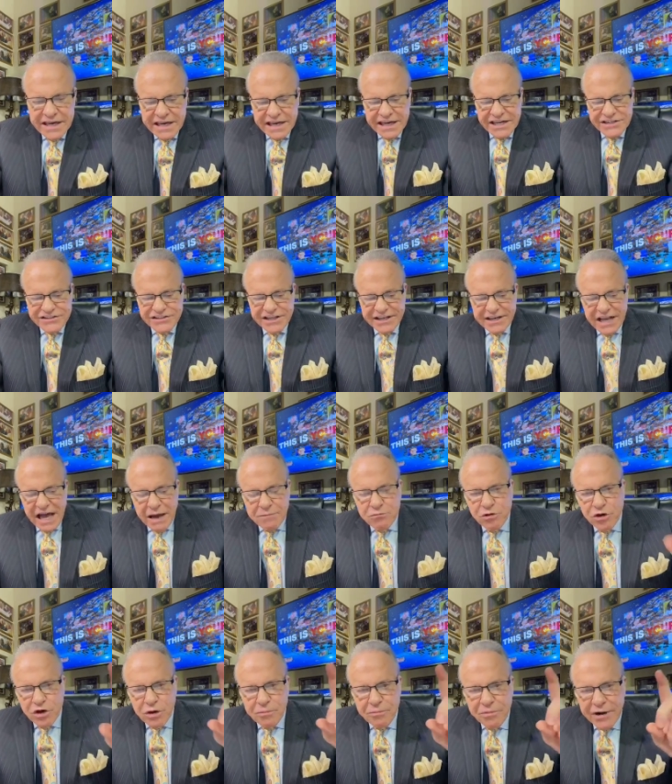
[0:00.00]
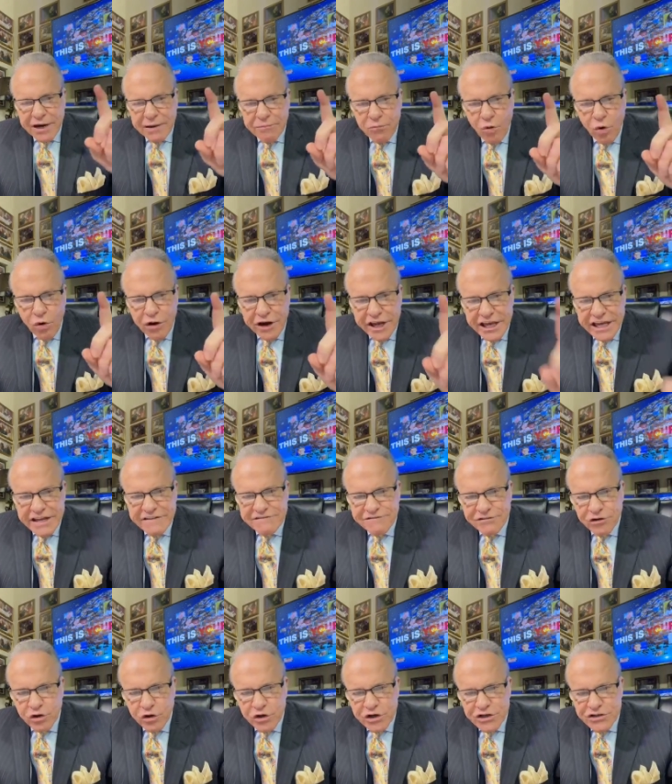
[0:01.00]
He said, I'm going to bring more
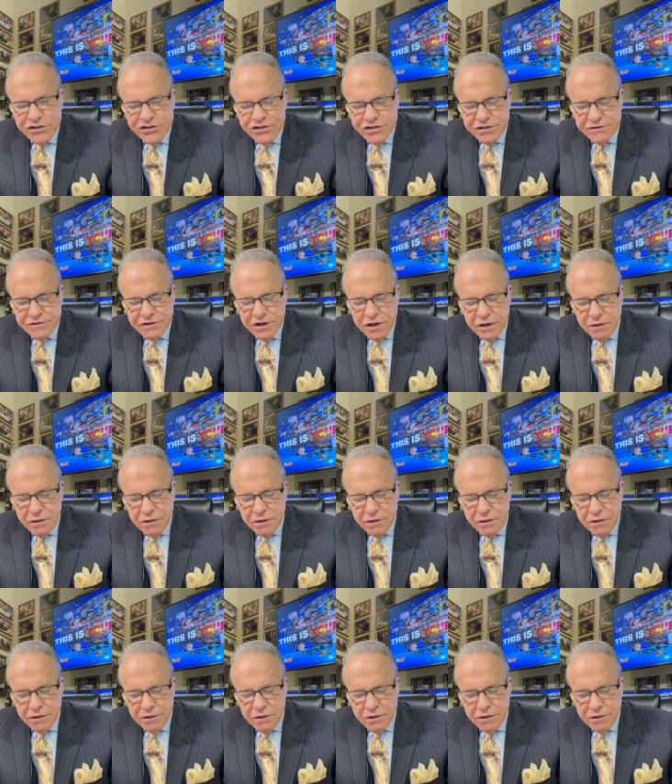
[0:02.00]
influence,